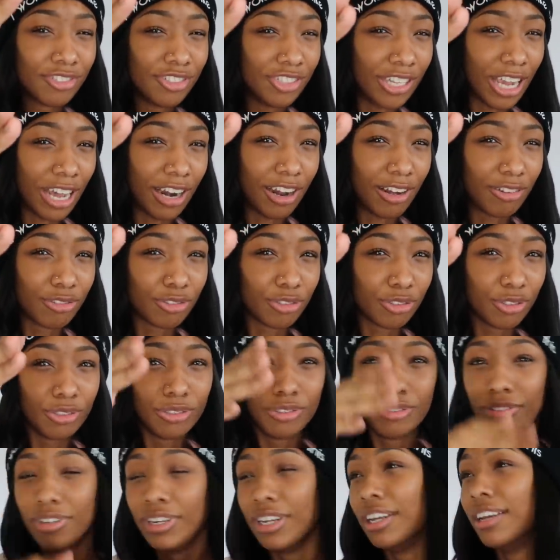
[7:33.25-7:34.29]
Shout out to
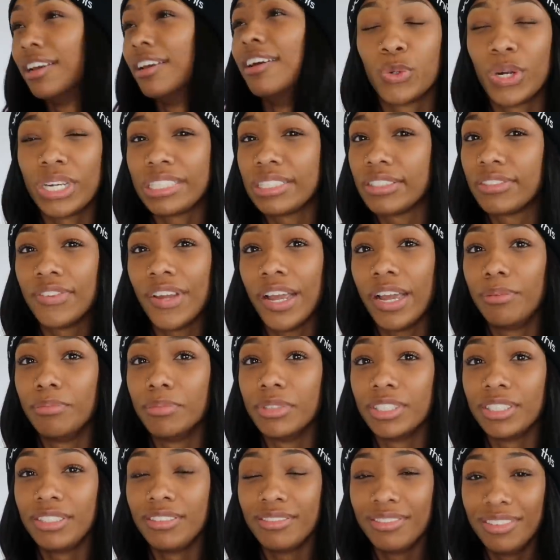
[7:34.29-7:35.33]
you. The rest is
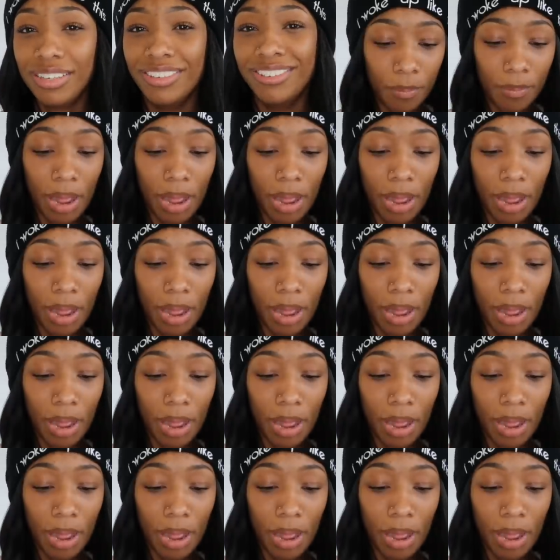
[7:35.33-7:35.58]
family.